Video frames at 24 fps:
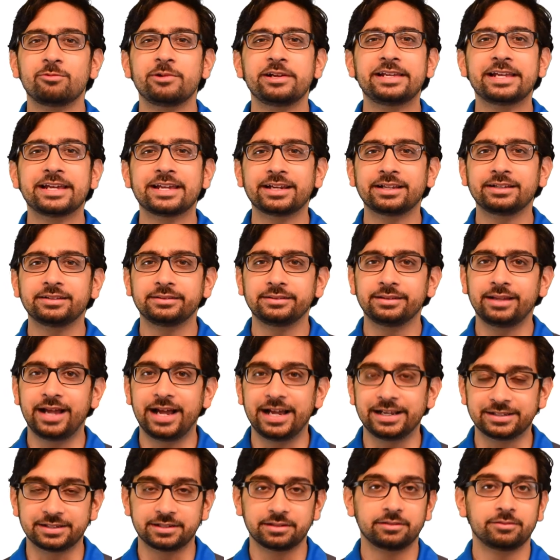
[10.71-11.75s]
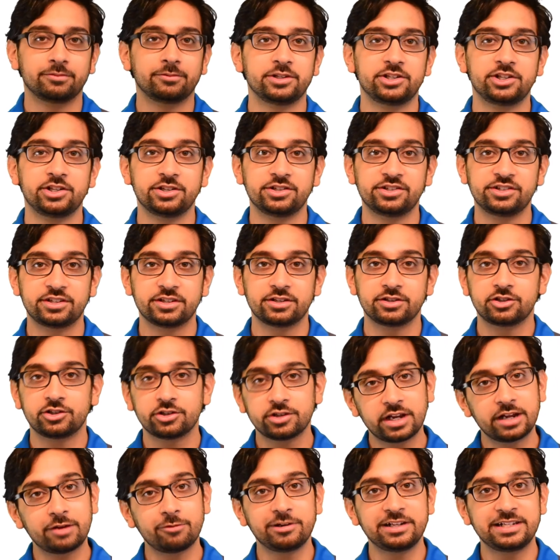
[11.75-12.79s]
we get a lot, which is,
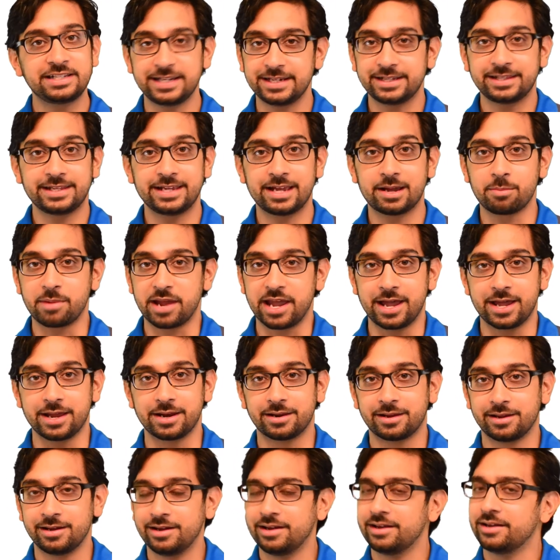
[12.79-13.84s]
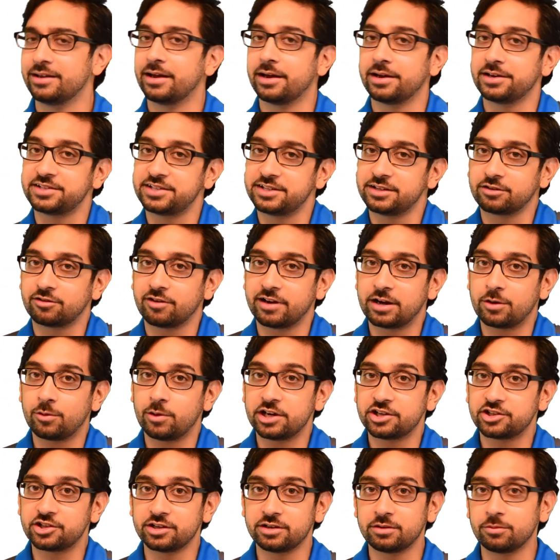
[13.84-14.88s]
should I retake the MCAT? Now, this is a great
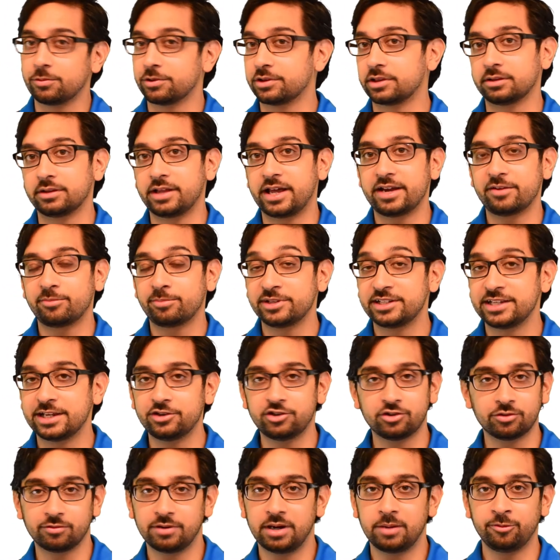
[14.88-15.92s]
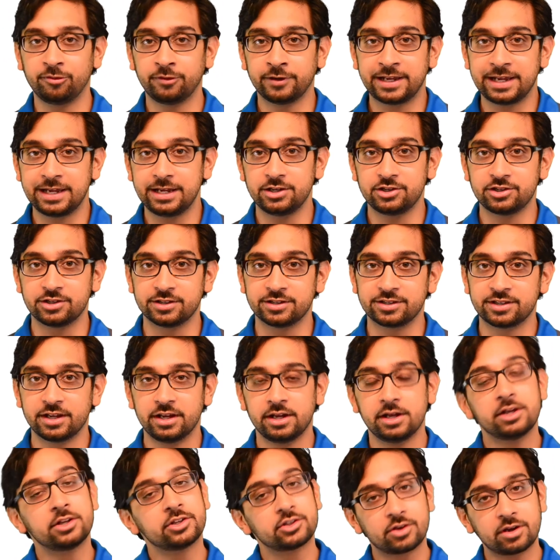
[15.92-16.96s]
question with a lot of potential ramifications,
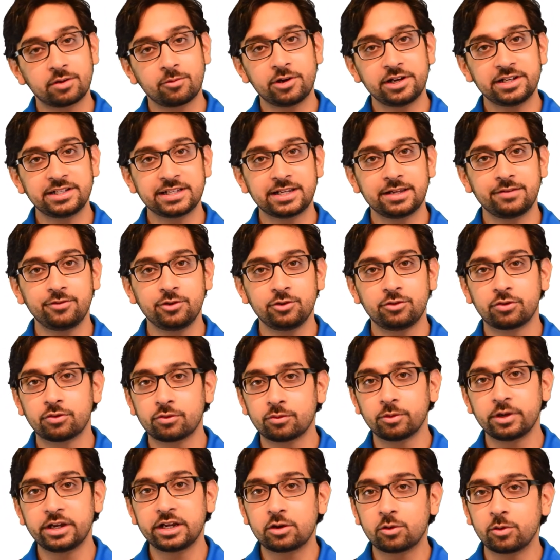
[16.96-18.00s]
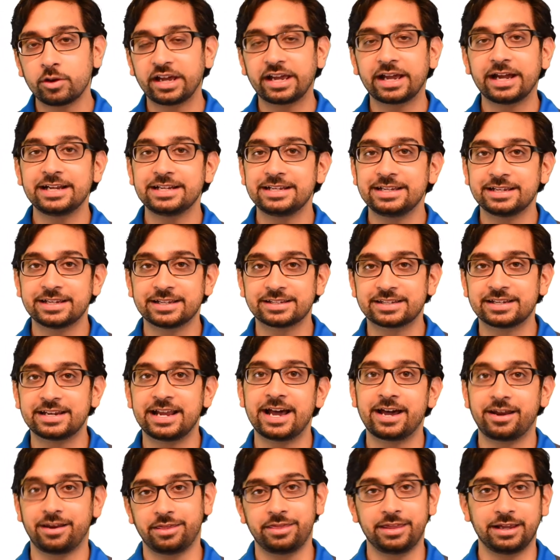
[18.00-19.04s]
so I wanted to give you three quick ideas on
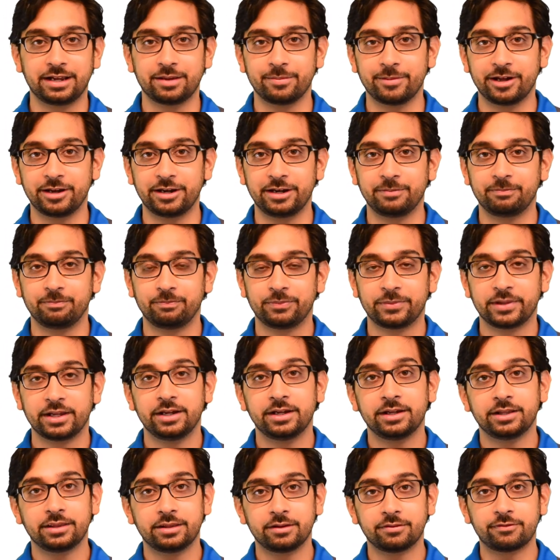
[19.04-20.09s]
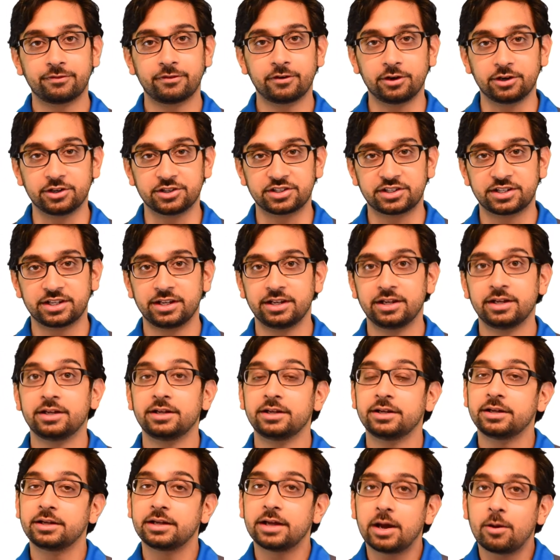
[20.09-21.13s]
how to think about it. The first,
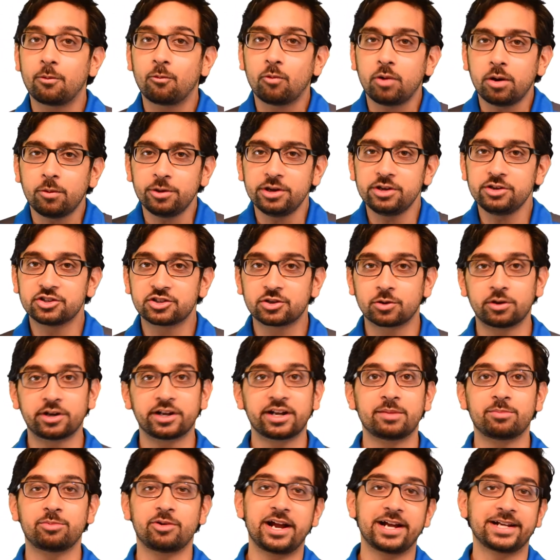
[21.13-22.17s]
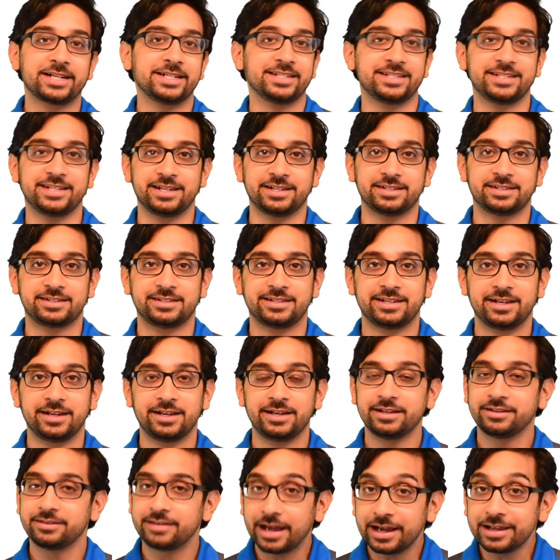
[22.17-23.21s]
what were you scoring on practice tests?
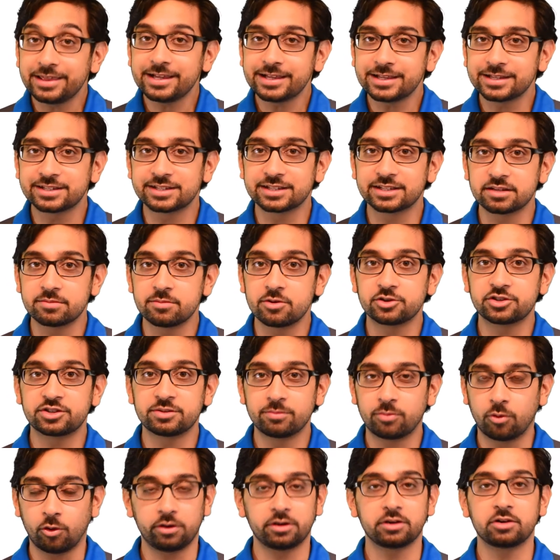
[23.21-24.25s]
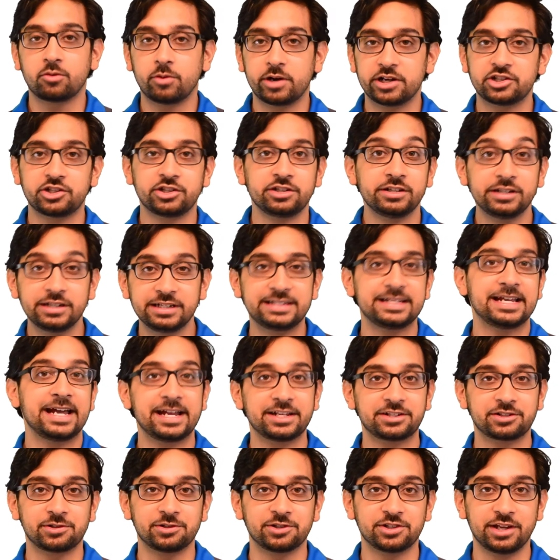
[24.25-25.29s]
I think this is the most important question you need to
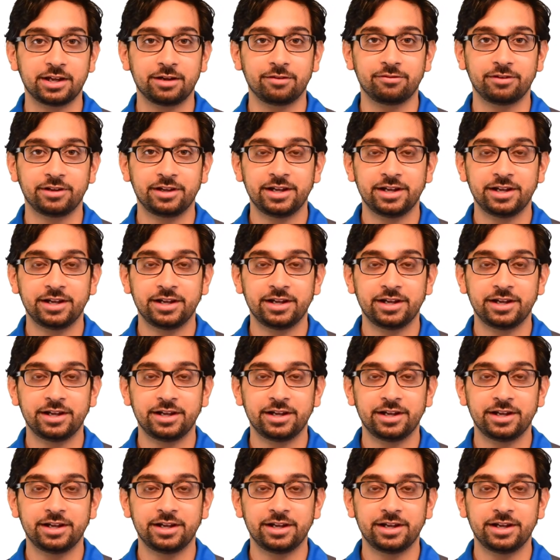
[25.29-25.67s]
ask yourself.